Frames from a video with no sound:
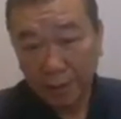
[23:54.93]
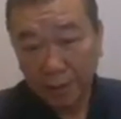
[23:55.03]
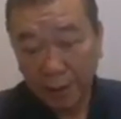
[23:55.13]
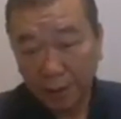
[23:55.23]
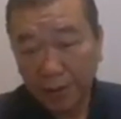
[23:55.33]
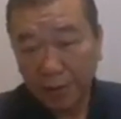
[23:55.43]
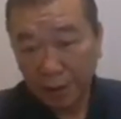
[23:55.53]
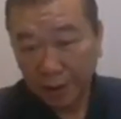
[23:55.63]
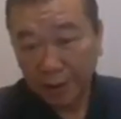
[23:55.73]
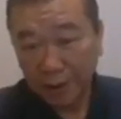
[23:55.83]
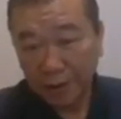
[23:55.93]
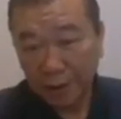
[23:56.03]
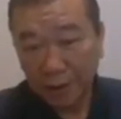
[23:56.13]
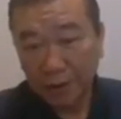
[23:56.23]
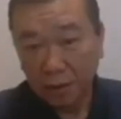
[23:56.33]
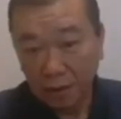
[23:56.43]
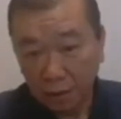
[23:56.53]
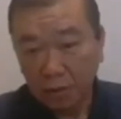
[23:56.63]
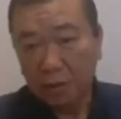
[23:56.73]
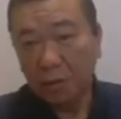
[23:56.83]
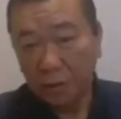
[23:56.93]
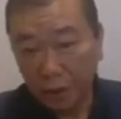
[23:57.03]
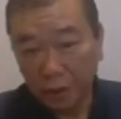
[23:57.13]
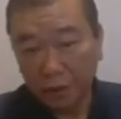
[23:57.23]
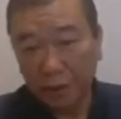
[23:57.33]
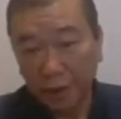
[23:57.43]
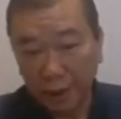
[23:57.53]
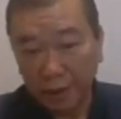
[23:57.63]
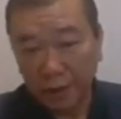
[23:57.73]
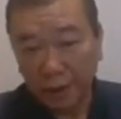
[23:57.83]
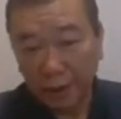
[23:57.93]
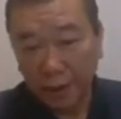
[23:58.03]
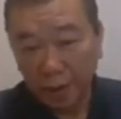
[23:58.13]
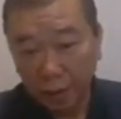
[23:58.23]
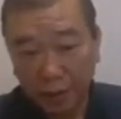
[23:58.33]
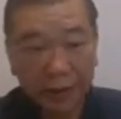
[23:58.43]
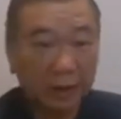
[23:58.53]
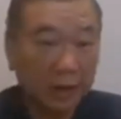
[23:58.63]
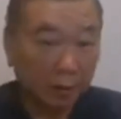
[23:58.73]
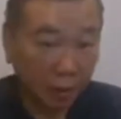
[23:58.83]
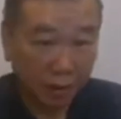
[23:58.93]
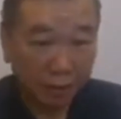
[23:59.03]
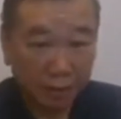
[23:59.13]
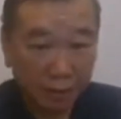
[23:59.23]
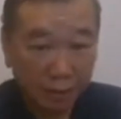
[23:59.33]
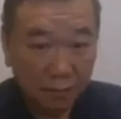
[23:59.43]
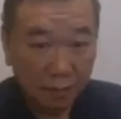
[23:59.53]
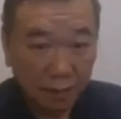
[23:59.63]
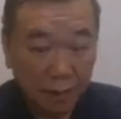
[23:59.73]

Are we treating cancer? No, we are not treating cancer. We are treating the body. These are